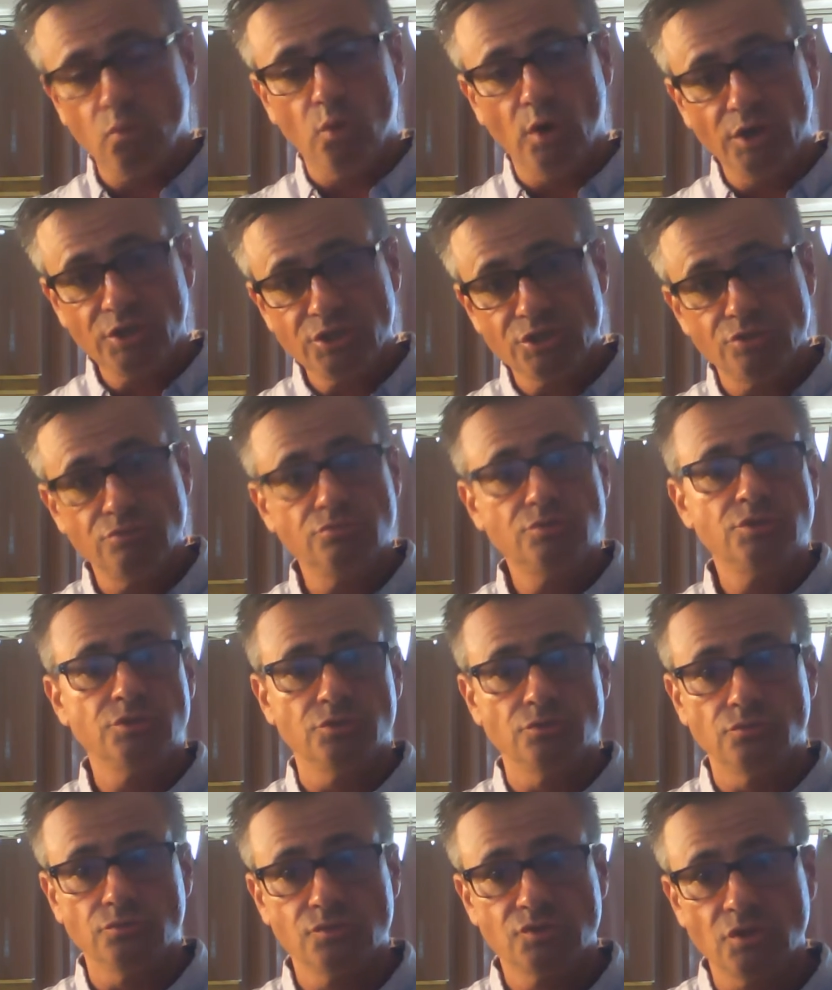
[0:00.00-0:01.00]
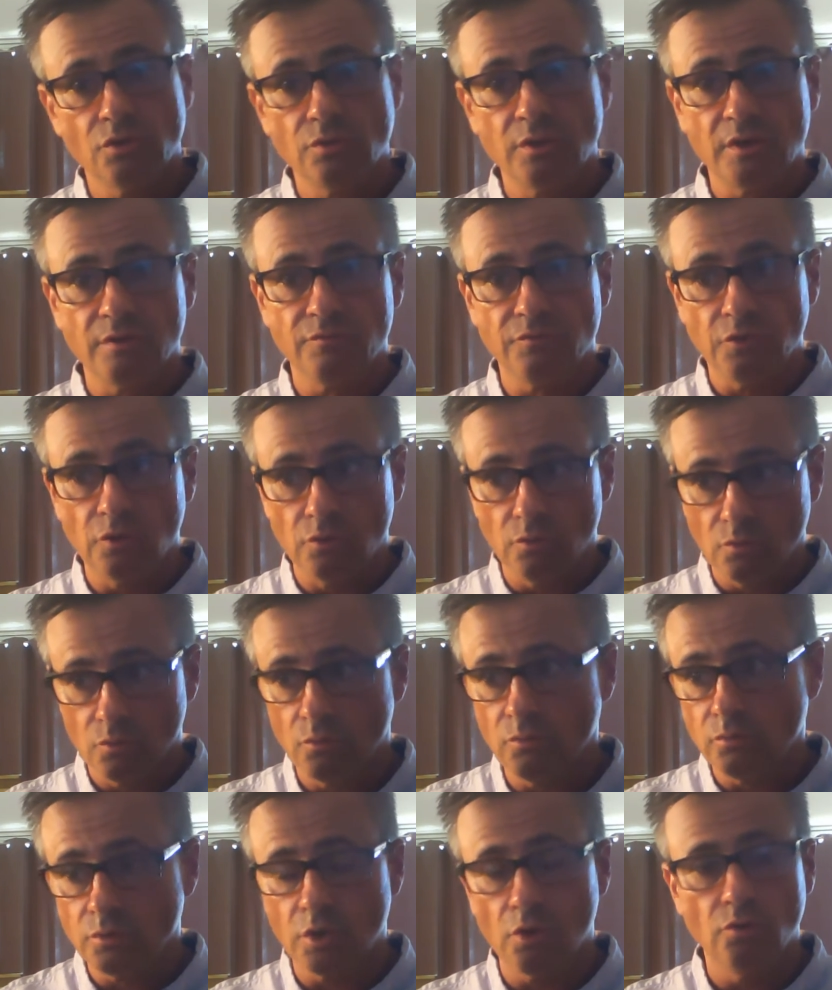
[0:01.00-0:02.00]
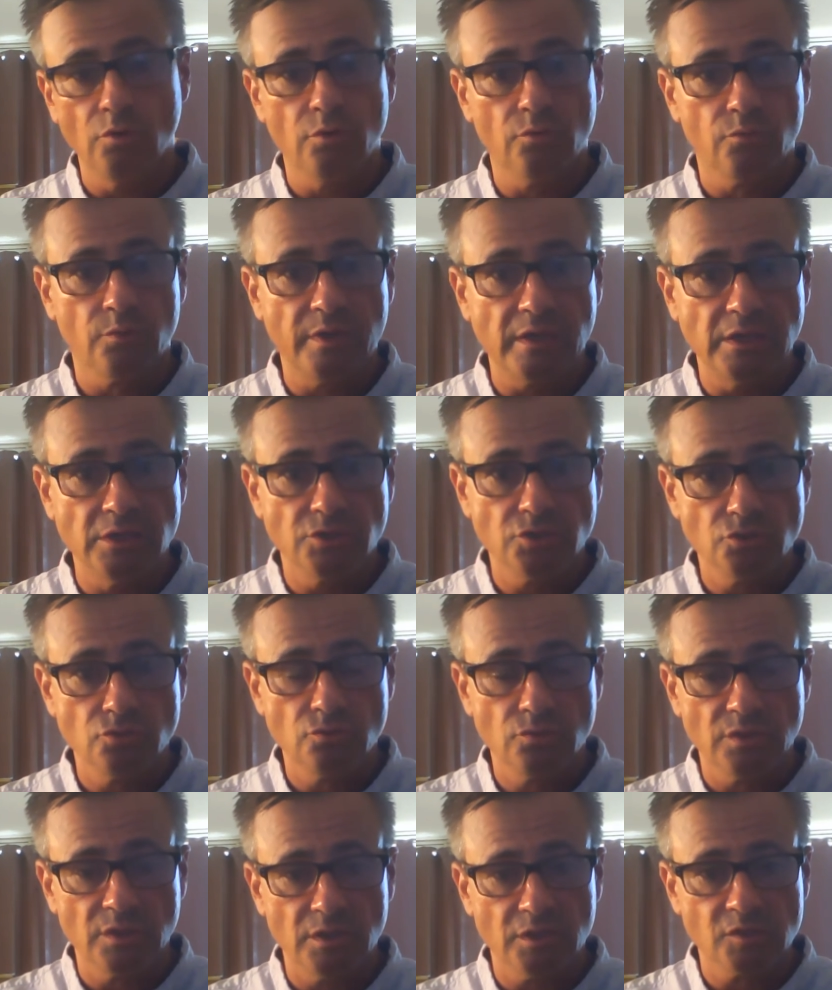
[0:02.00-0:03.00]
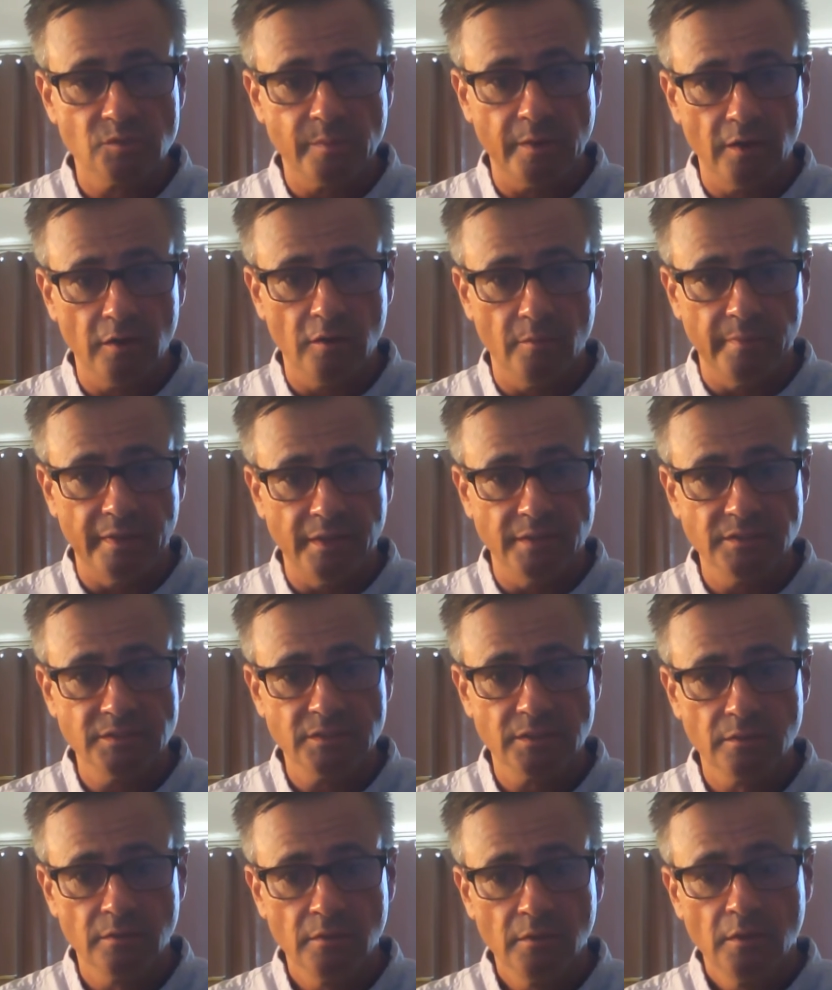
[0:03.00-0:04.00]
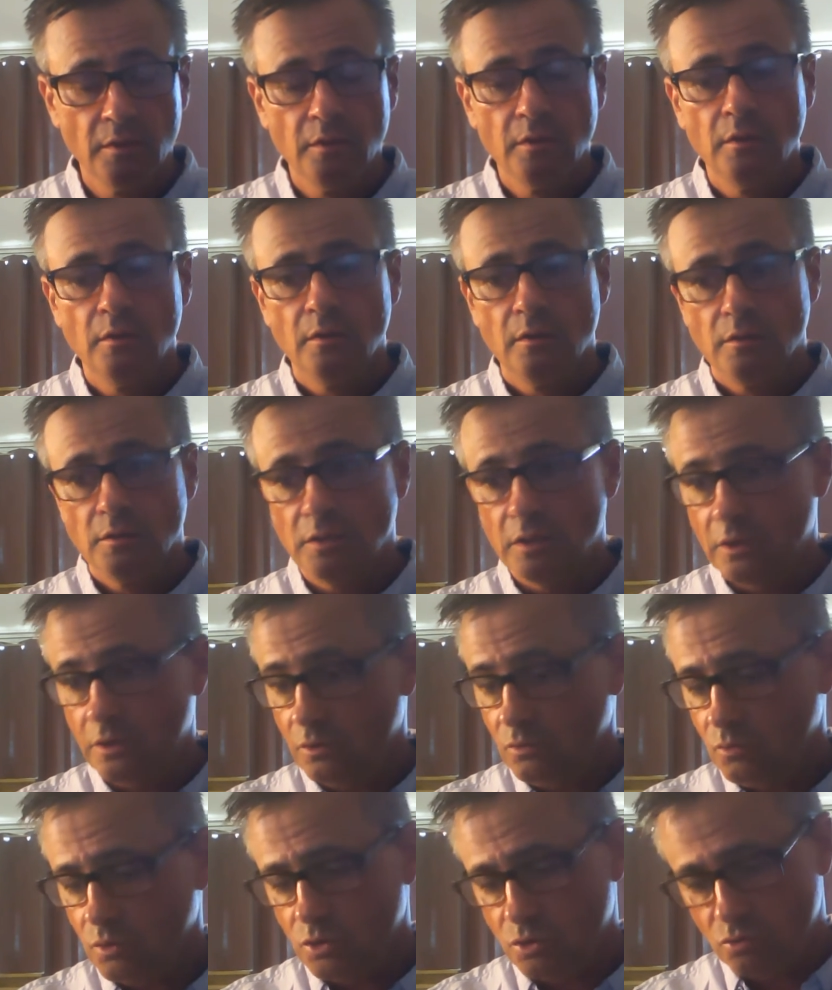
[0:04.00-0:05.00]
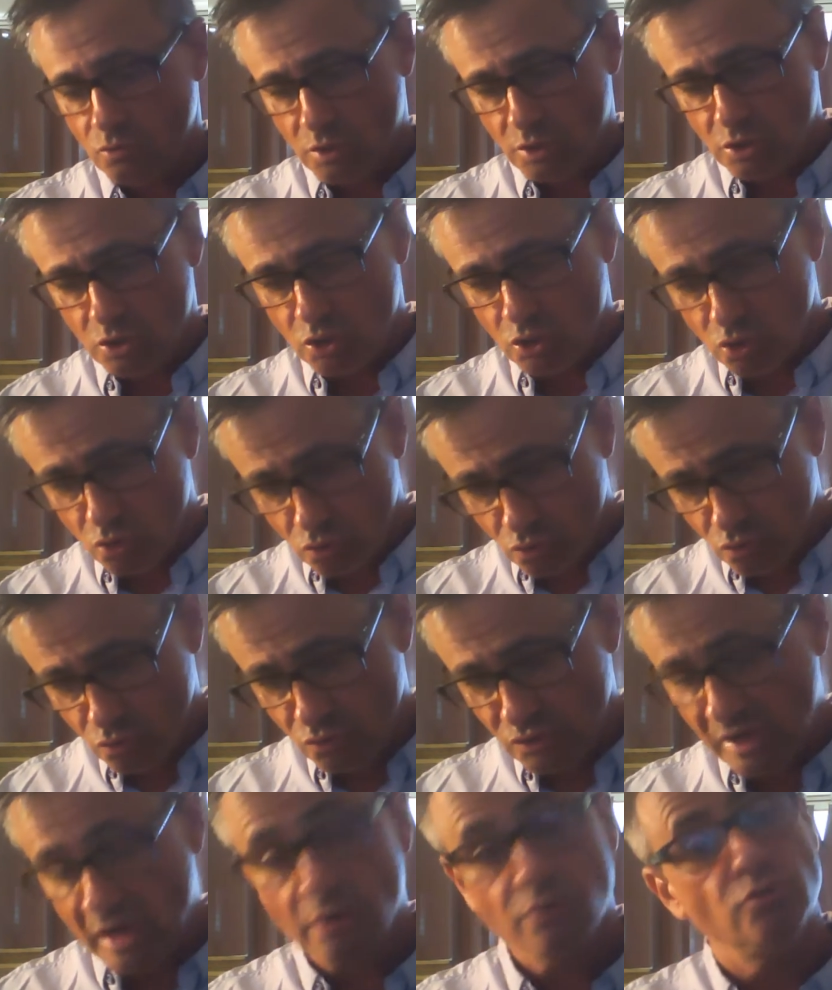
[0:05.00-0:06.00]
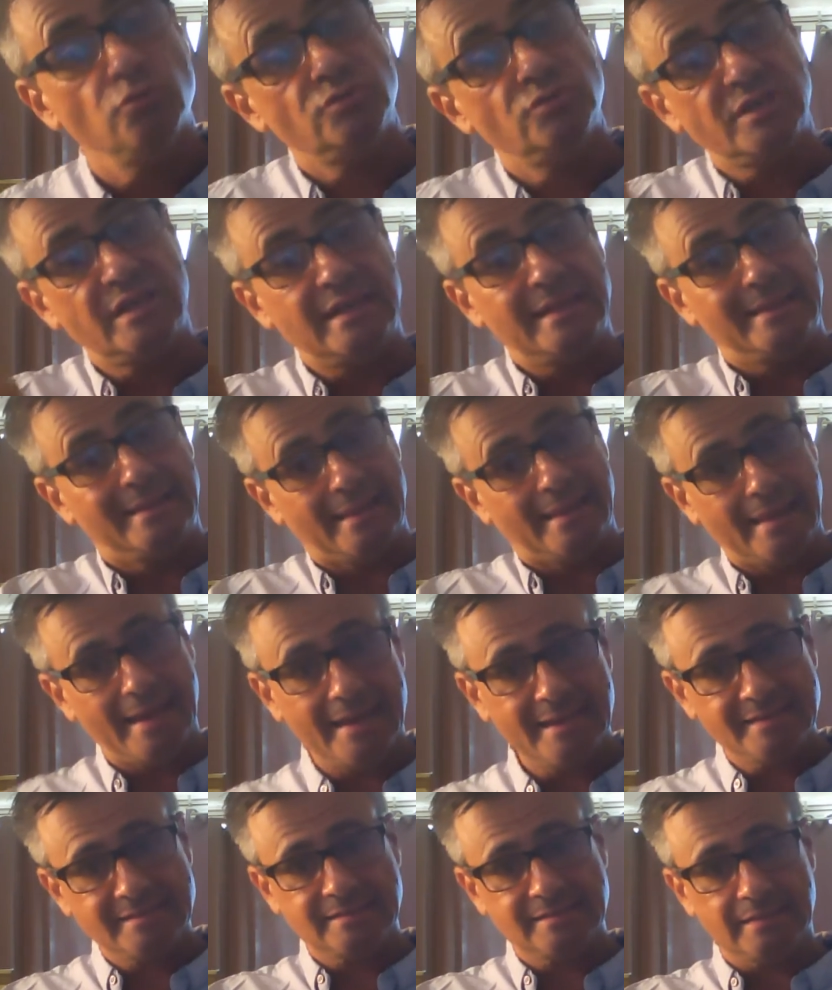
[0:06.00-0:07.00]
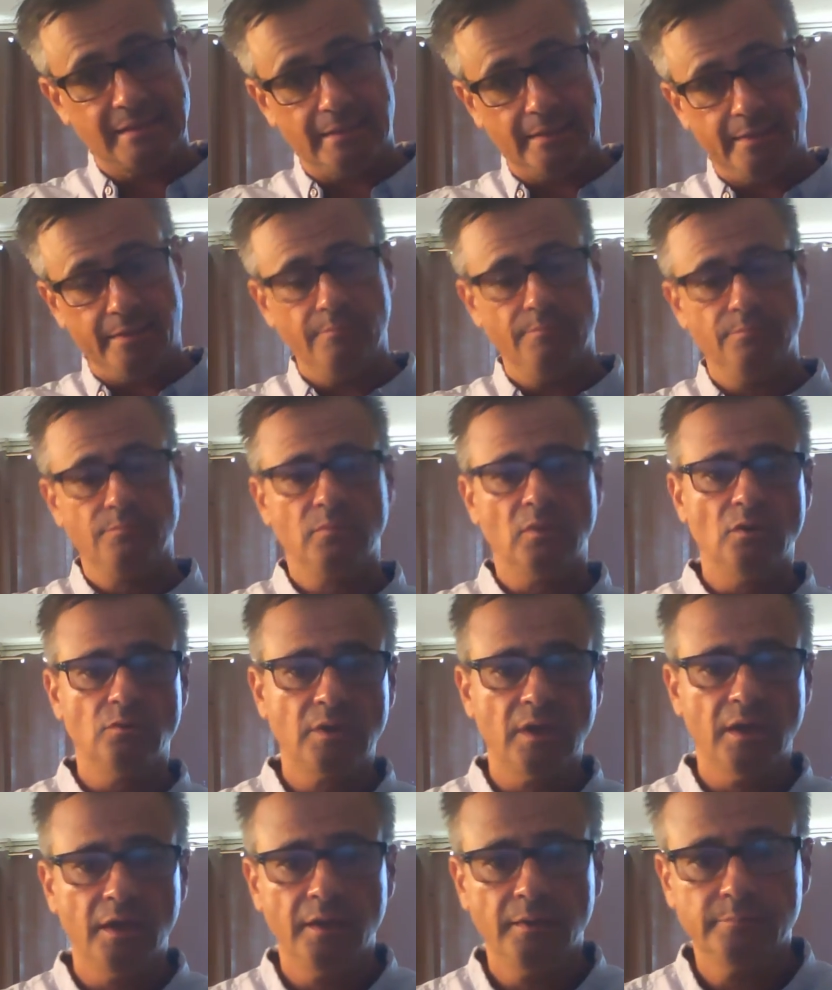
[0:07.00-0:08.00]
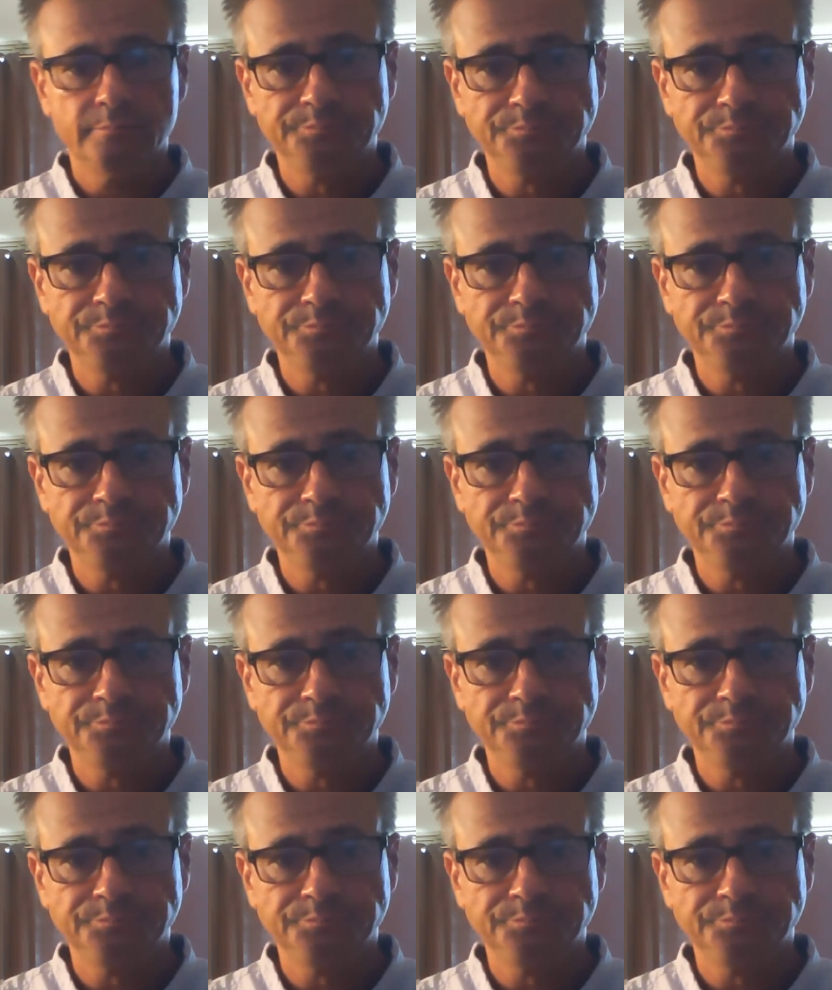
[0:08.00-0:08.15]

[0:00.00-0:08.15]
what you do so that if you go to redo the experiment, you can use how you did it last time, okay?